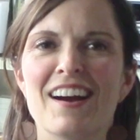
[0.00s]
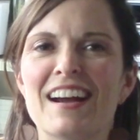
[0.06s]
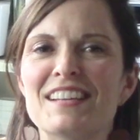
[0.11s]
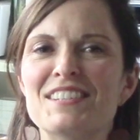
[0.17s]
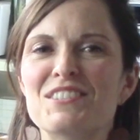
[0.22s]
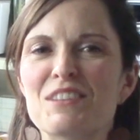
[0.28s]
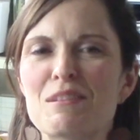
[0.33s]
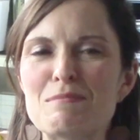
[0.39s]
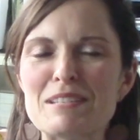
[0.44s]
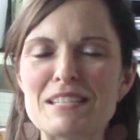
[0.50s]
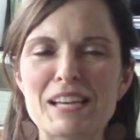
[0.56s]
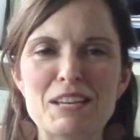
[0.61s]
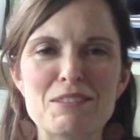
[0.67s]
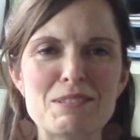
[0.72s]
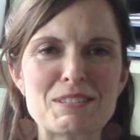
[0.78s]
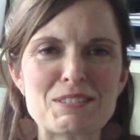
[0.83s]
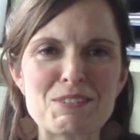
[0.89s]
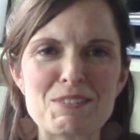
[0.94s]
right, so let me tell
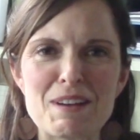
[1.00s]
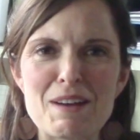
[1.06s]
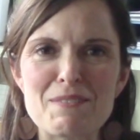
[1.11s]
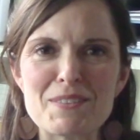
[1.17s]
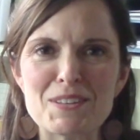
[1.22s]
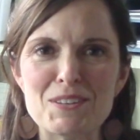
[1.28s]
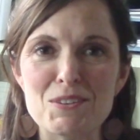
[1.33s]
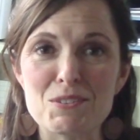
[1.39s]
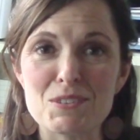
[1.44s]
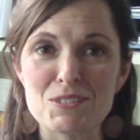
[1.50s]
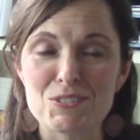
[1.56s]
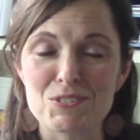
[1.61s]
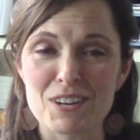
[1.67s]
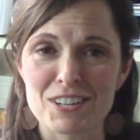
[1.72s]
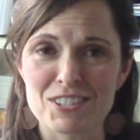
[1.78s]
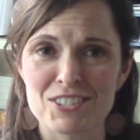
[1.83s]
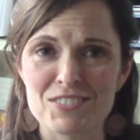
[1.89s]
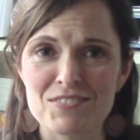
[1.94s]
you what's going on with new
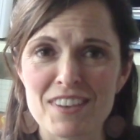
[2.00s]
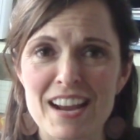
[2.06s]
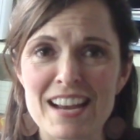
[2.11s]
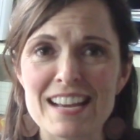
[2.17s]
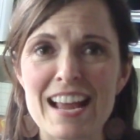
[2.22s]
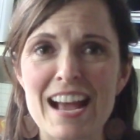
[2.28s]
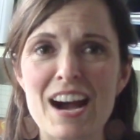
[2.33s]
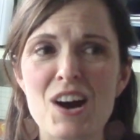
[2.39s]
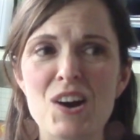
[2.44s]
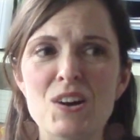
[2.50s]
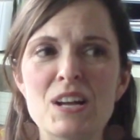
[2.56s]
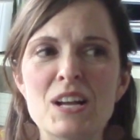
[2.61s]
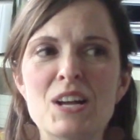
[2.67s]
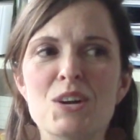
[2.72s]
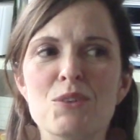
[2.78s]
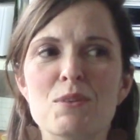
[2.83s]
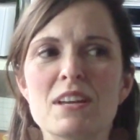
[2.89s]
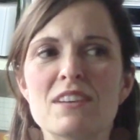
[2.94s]
construction right now.
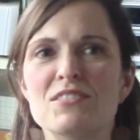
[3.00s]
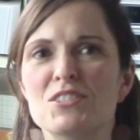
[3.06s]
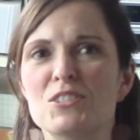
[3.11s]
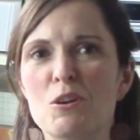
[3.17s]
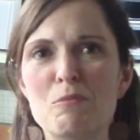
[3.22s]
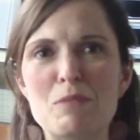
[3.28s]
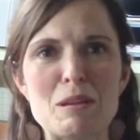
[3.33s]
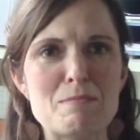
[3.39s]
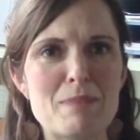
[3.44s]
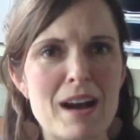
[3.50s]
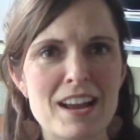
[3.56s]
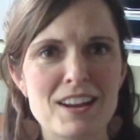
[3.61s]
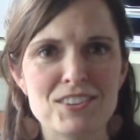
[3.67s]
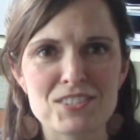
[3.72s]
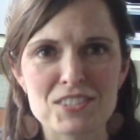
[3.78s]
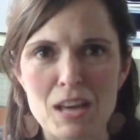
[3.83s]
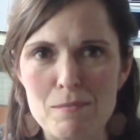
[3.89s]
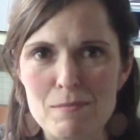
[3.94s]
We have so many
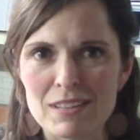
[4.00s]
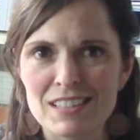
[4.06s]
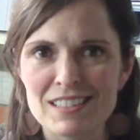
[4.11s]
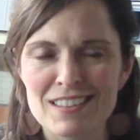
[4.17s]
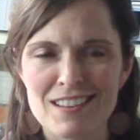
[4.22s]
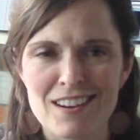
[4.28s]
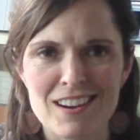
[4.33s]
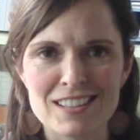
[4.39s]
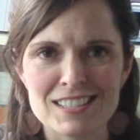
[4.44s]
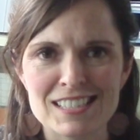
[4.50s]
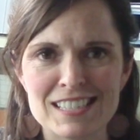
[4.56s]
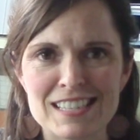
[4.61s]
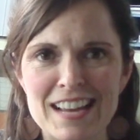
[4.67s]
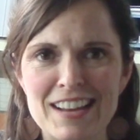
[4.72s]
buyers coming into the Austin